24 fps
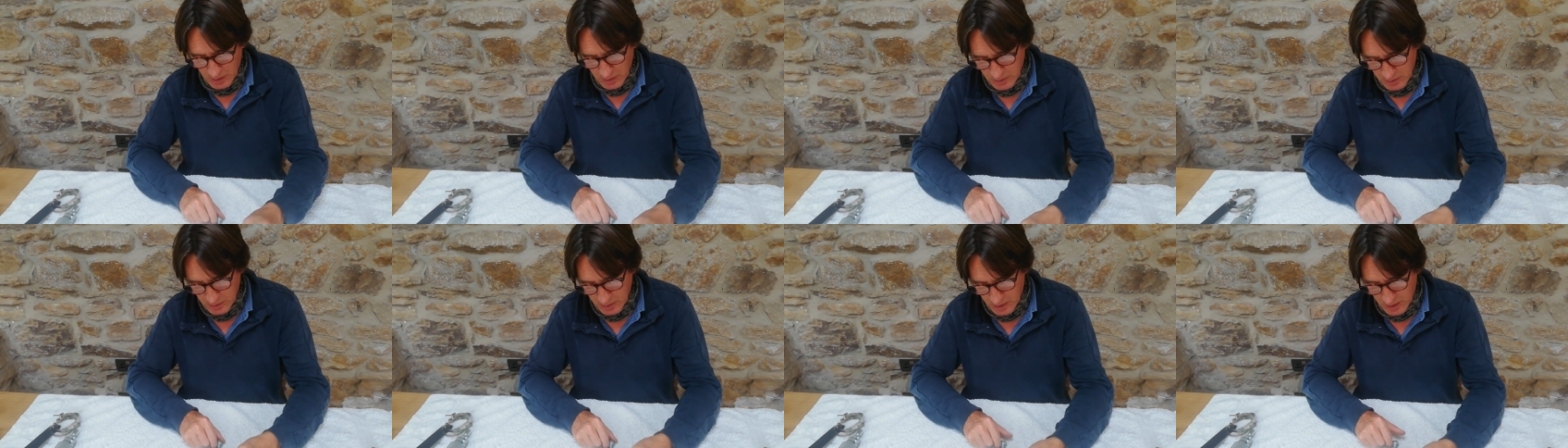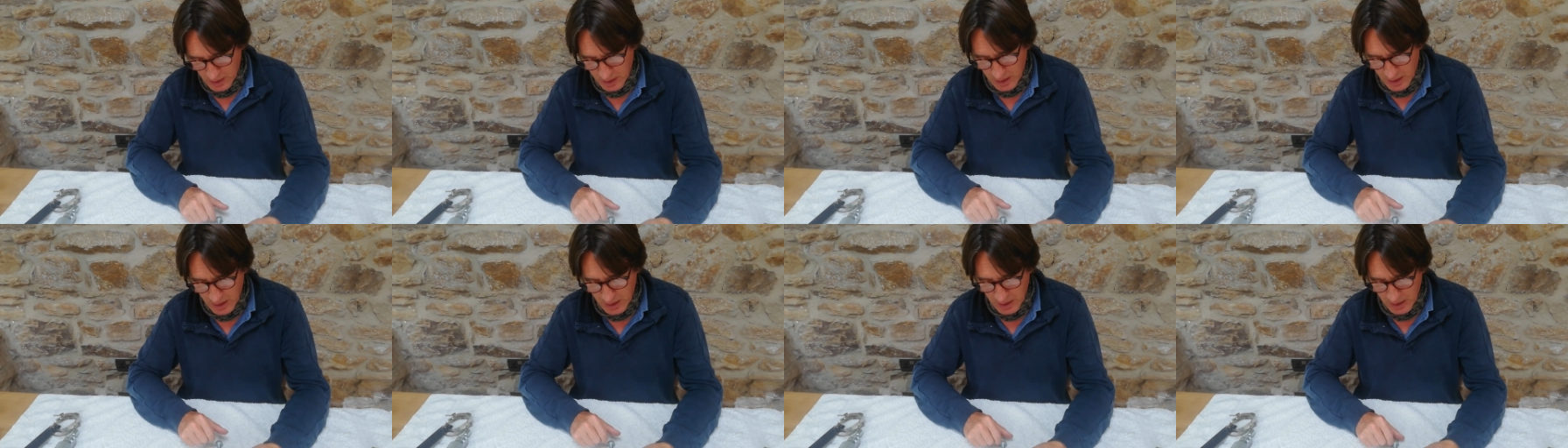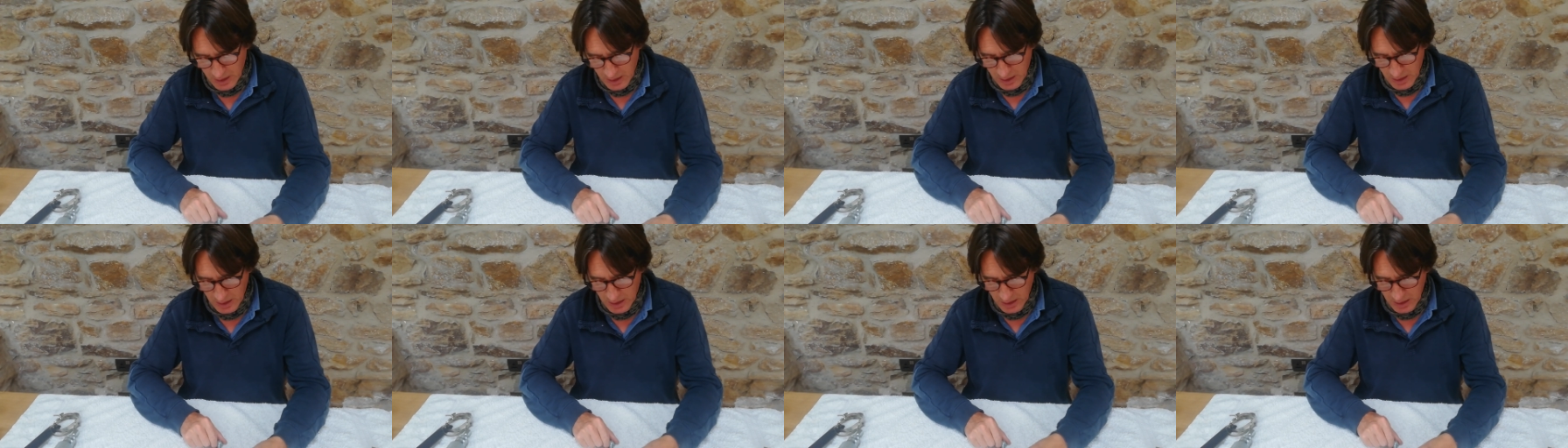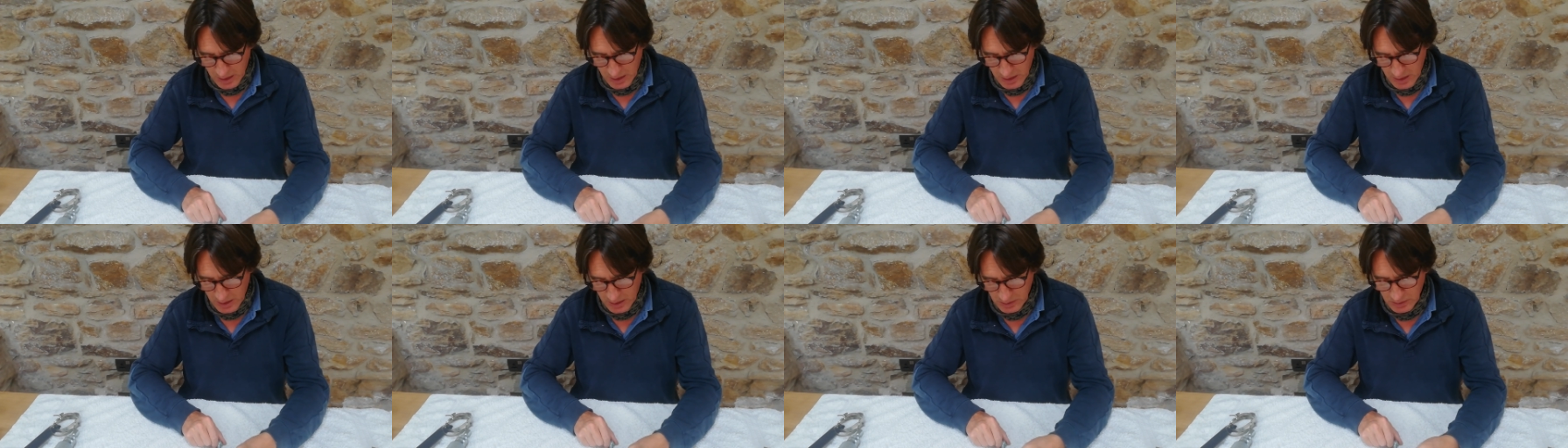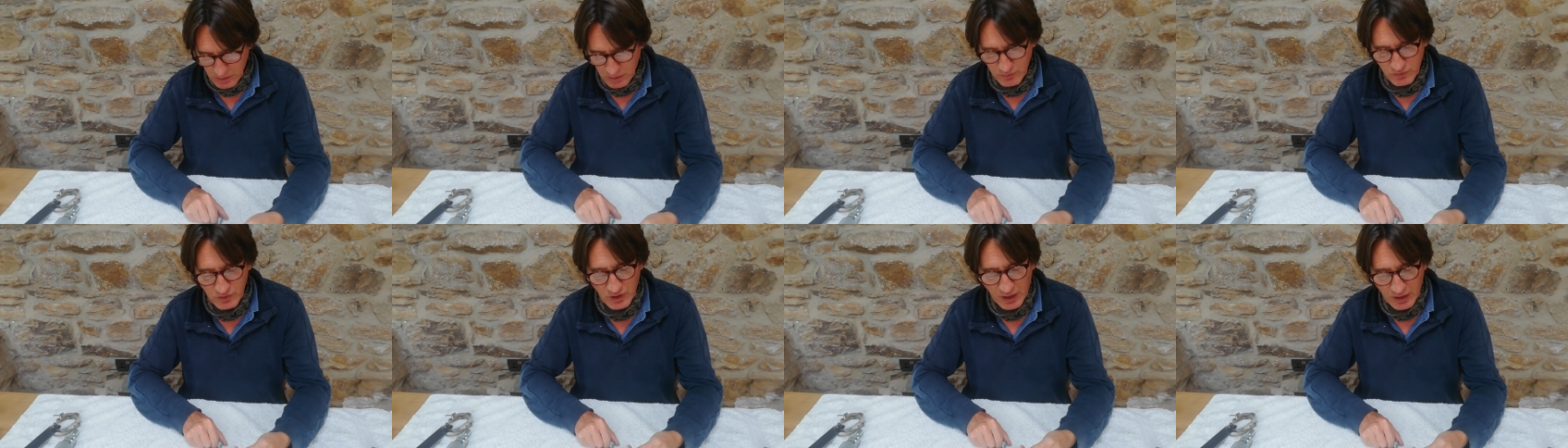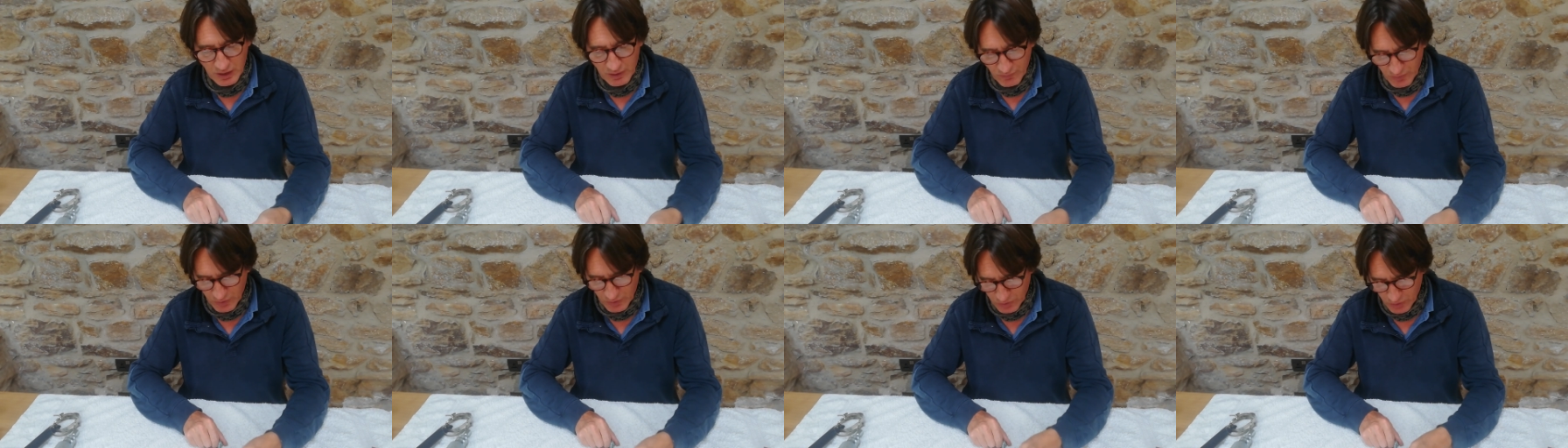then you've
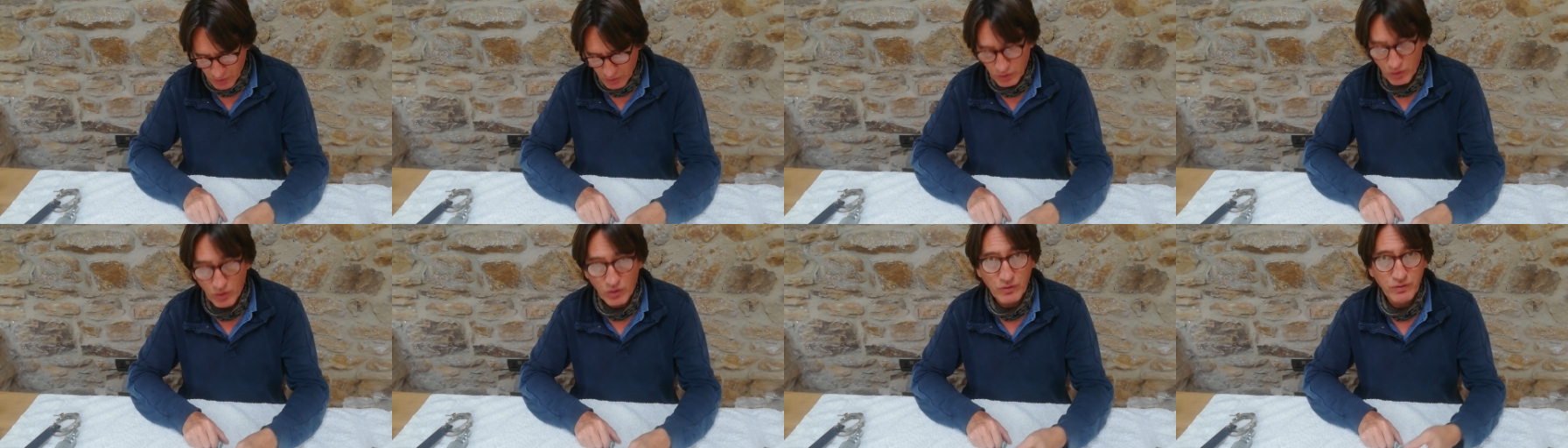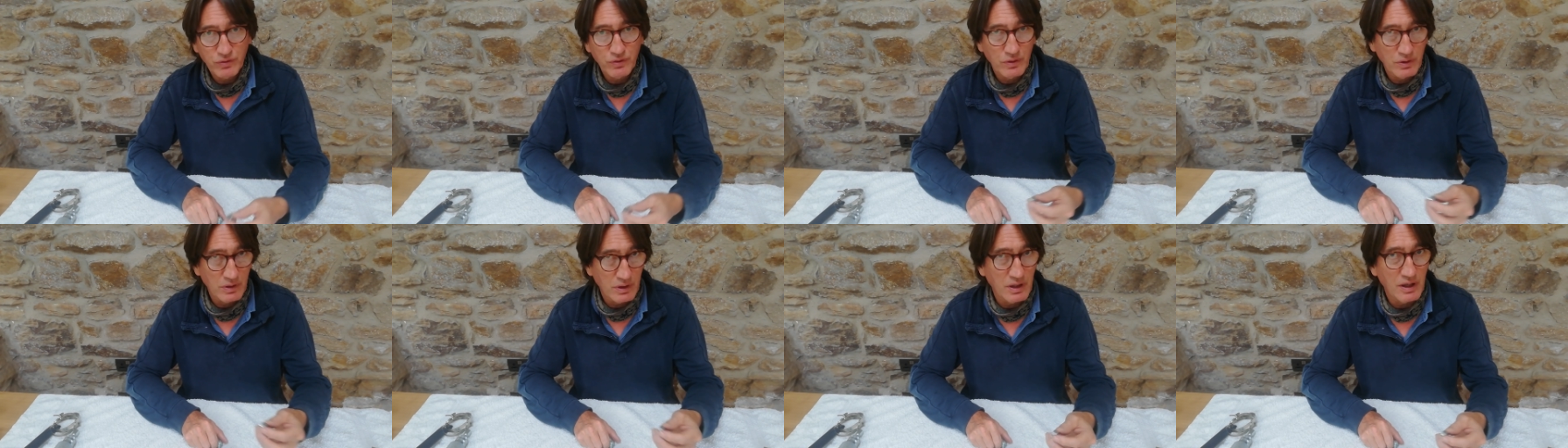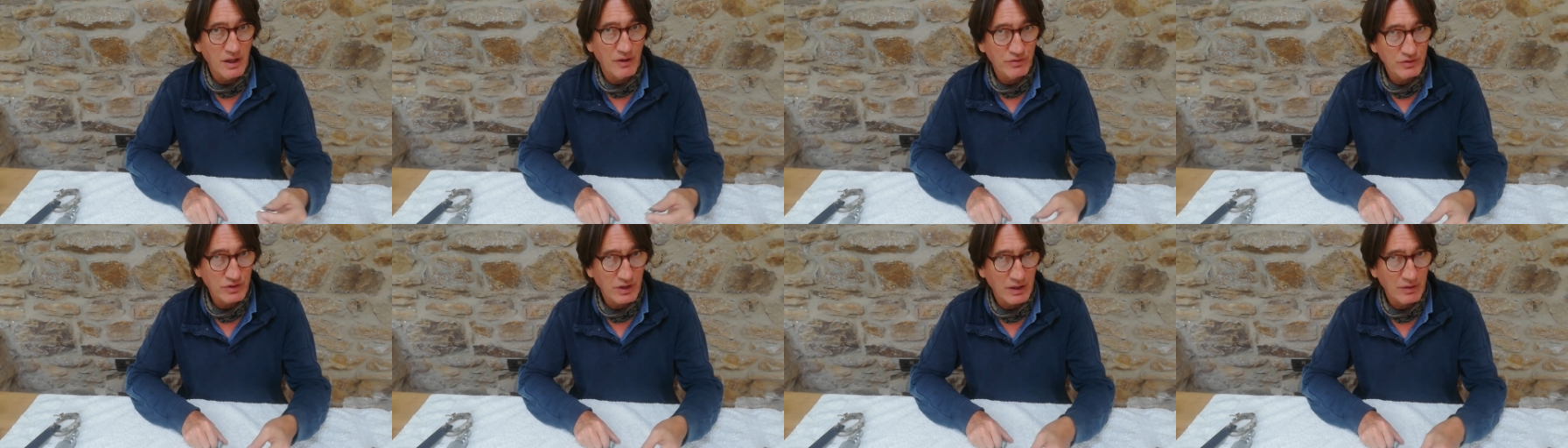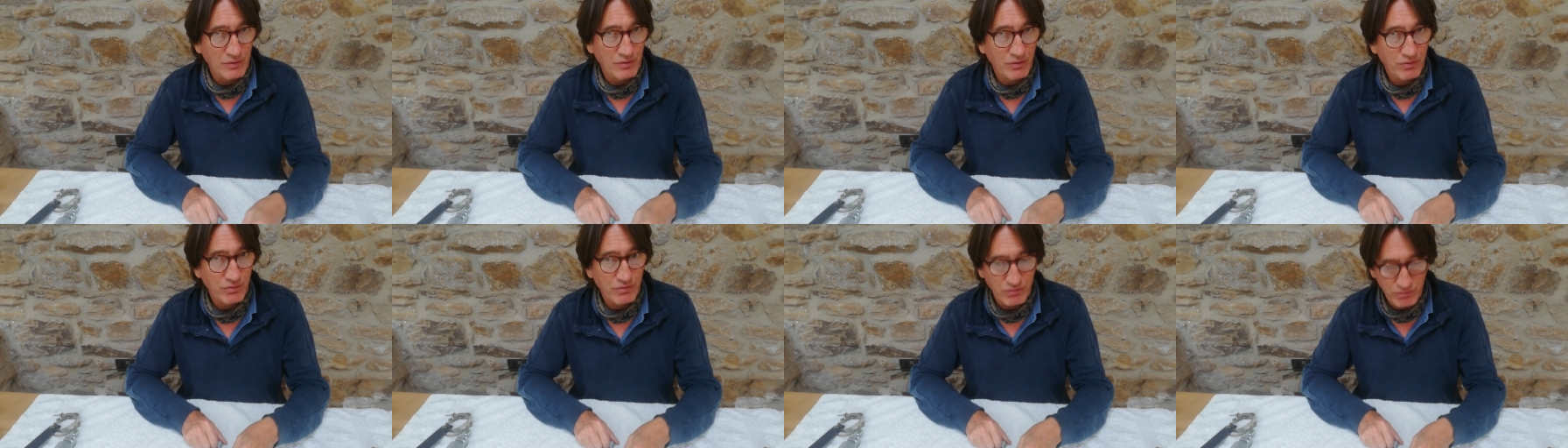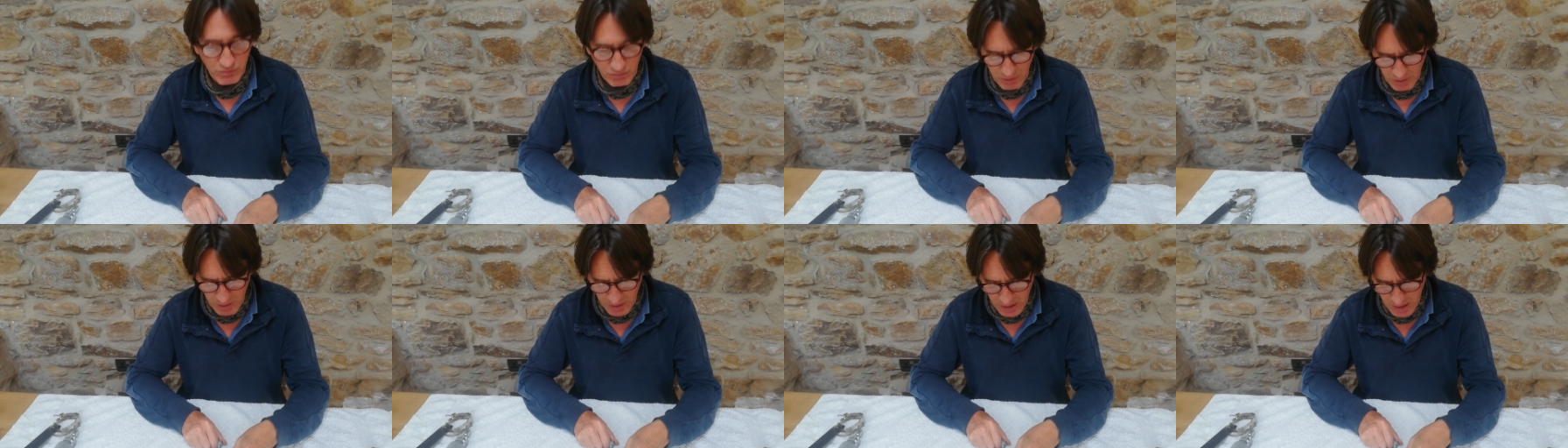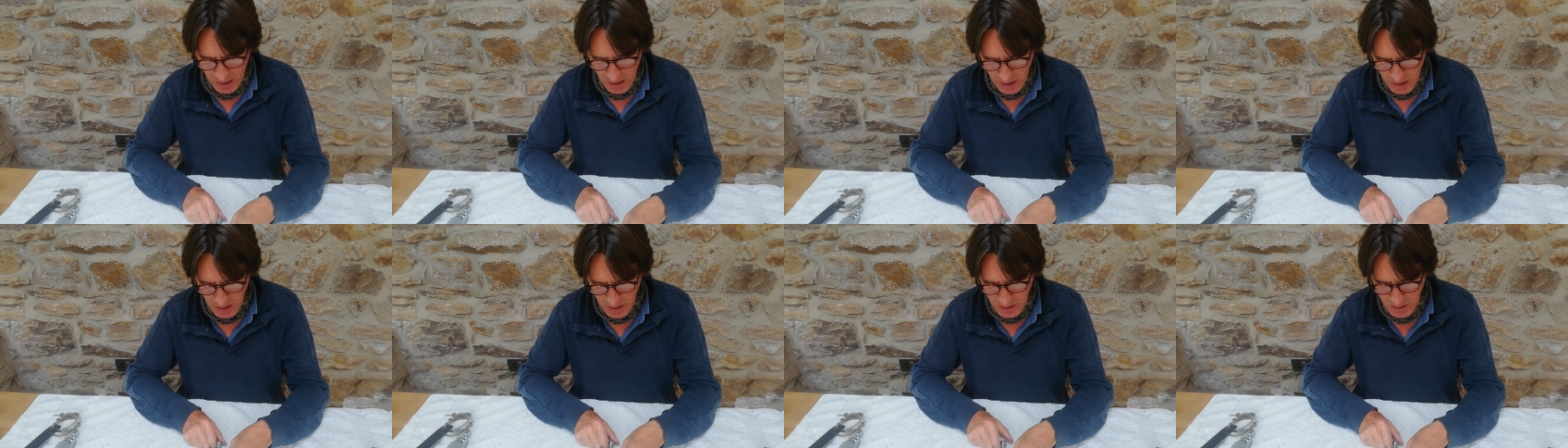taken the nut off, left hand
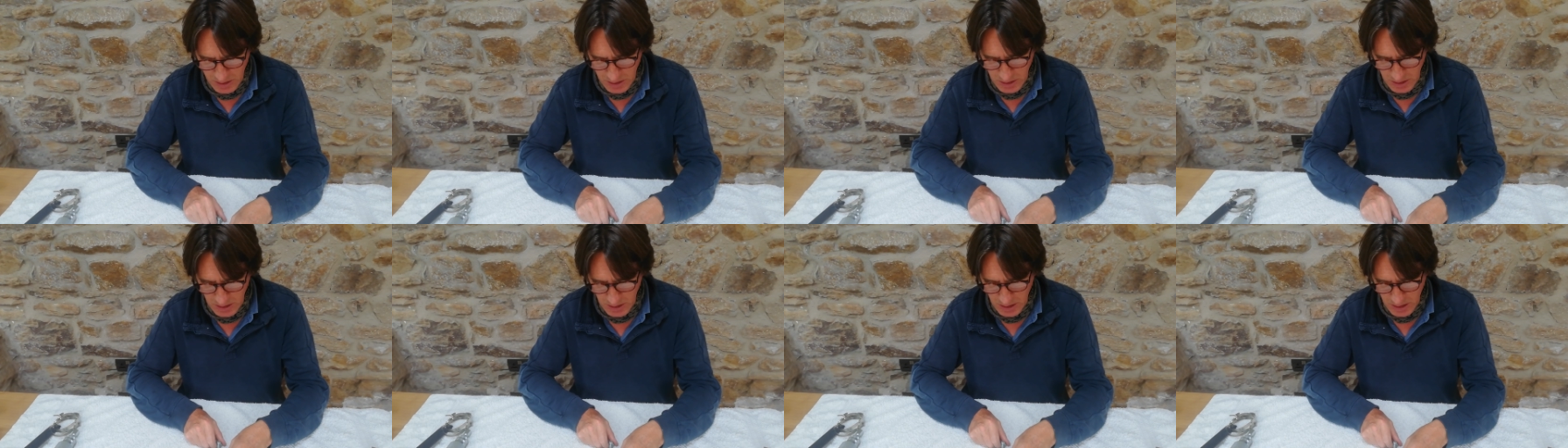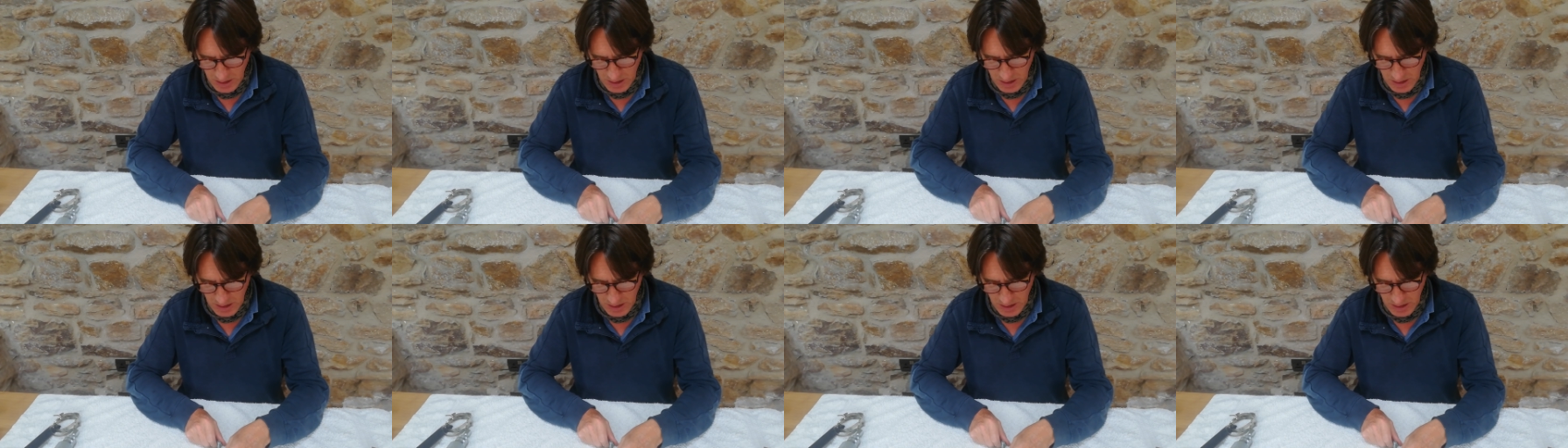thread,